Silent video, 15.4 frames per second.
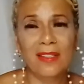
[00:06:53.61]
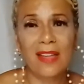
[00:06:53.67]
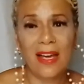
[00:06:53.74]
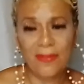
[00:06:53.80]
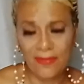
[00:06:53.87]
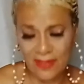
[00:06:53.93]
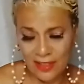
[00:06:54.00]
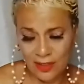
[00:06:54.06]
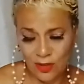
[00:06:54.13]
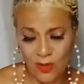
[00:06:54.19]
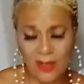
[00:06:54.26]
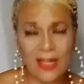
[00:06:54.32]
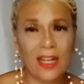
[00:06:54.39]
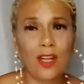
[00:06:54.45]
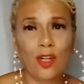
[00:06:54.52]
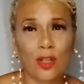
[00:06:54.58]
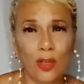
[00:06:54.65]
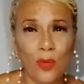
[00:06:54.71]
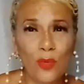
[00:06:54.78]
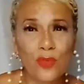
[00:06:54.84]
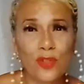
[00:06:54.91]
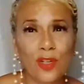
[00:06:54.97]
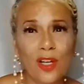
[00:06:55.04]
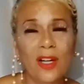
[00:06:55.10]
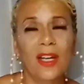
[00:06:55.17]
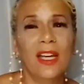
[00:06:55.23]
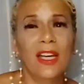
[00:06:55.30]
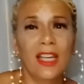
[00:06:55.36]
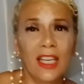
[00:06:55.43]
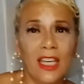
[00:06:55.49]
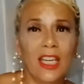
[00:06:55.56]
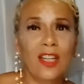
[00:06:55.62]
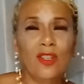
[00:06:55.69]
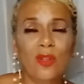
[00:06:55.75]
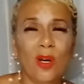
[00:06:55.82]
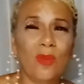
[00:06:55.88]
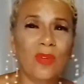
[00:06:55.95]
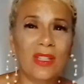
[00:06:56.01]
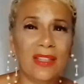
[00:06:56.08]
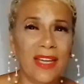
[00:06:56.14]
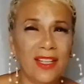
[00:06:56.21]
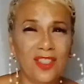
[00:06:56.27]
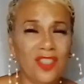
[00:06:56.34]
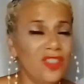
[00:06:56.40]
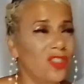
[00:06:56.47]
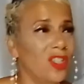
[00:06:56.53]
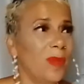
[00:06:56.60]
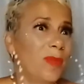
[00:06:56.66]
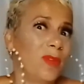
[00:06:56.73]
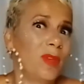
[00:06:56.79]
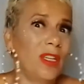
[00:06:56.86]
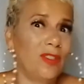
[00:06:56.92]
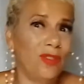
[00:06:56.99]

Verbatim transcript: I feel like you're getting closer in your relationships.